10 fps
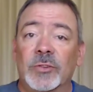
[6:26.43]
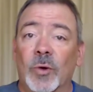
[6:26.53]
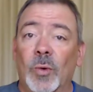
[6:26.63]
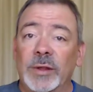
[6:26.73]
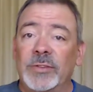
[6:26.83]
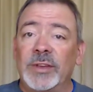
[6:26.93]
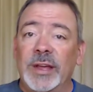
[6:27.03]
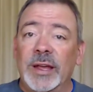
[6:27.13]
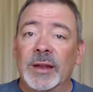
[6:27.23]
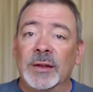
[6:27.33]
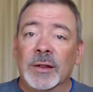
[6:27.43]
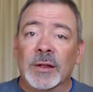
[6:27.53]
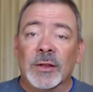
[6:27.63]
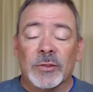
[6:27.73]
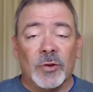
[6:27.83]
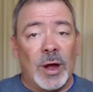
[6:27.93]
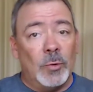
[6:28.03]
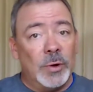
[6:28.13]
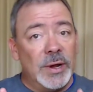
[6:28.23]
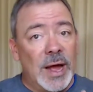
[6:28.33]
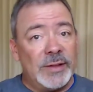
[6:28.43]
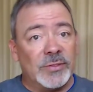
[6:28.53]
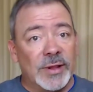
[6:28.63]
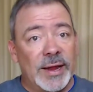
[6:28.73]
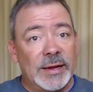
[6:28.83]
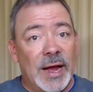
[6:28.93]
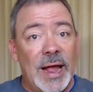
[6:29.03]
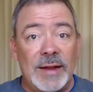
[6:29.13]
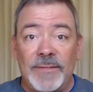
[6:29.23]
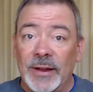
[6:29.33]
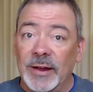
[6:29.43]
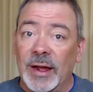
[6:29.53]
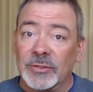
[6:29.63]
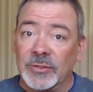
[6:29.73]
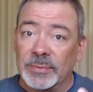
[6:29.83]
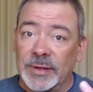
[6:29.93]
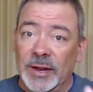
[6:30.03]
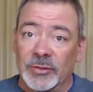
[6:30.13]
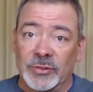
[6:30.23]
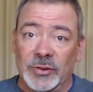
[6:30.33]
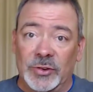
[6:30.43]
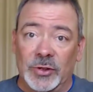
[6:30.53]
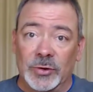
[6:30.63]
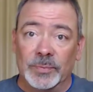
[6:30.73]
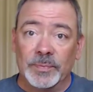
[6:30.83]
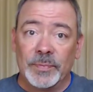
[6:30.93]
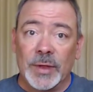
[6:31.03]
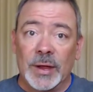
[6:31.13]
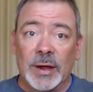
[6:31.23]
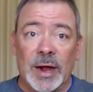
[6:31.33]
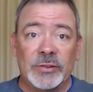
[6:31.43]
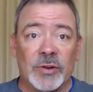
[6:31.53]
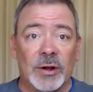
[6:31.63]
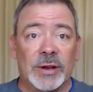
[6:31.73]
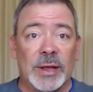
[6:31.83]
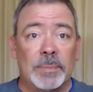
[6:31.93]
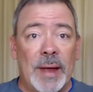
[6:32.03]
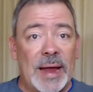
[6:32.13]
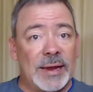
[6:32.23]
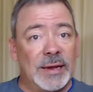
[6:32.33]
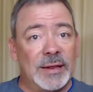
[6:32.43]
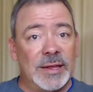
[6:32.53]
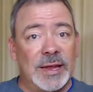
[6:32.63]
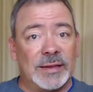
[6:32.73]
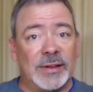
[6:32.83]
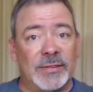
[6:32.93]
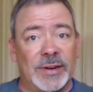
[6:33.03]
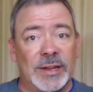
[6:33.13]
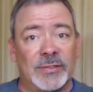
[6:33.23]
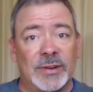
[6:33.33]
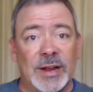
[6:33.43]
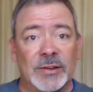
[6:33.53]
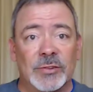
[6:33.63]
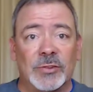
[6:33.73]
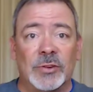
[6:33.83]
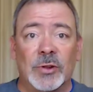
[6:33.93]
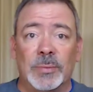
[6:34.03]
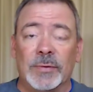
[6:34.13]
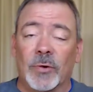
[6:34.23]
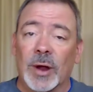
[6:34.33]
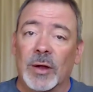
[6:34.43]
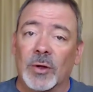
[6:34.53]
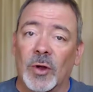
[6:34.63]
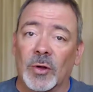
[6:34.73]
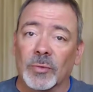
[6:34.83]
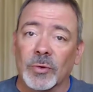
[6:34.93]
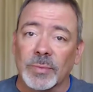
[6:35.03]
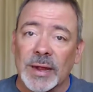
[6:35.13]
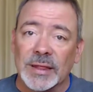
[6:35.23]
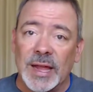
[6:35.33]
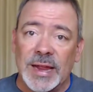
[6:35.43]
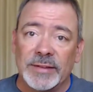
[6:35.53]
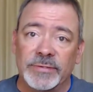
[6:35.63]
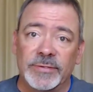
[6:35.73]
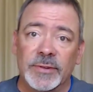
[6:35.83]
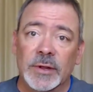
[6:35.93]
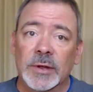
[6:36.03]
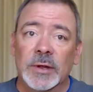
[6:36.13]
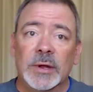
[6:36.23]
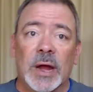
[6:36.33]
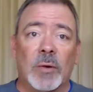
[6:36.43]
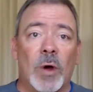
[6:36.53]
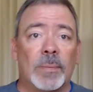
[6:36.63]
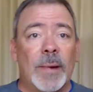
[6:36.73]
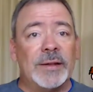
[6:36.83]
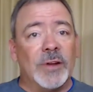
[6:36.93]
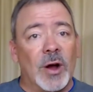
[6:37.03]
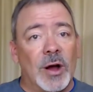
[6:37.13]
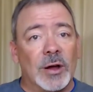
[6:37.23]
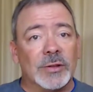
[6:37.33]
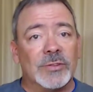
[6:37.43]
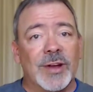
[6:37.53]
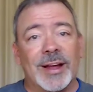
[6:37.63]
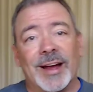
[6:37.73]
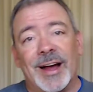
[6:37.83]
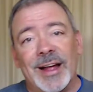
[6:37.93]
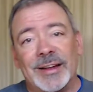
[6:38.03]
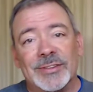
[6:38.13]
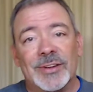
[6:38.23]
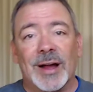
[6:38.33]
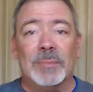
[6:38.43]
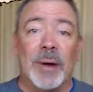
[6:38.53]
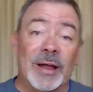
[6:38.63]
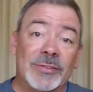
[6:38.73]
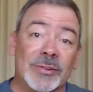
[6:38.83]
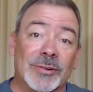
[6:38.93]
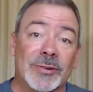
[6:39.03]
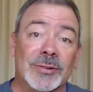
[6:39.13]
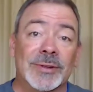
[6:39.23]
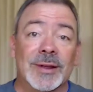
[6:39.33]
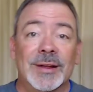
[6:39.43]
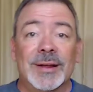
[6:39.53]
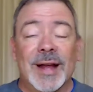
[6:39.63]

So, once again, so I wouldn't isolate, I had to figure out something else to do. I started to get back into the activities that I used to do before alcohol ruled my life. I walked my dogs, I hiked, I bicycled.